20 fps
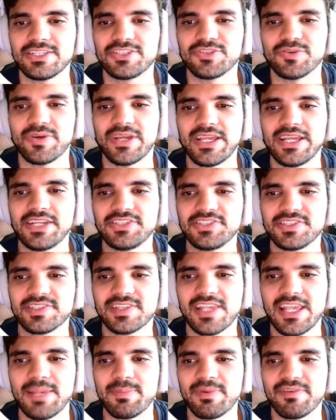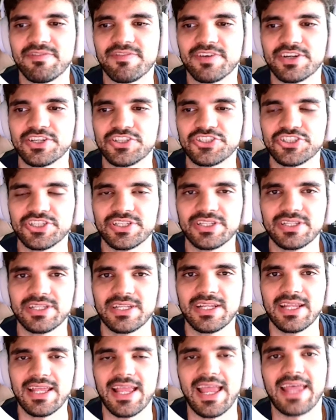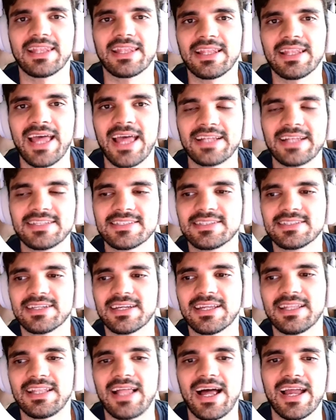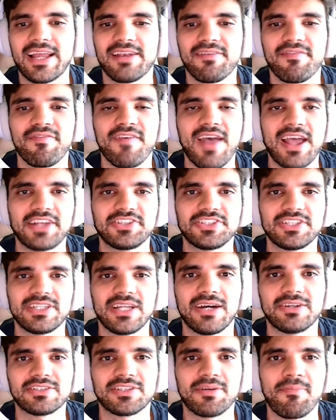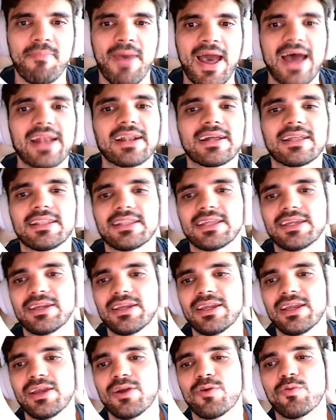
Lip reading: to each schema version and lets the client fetch it automatically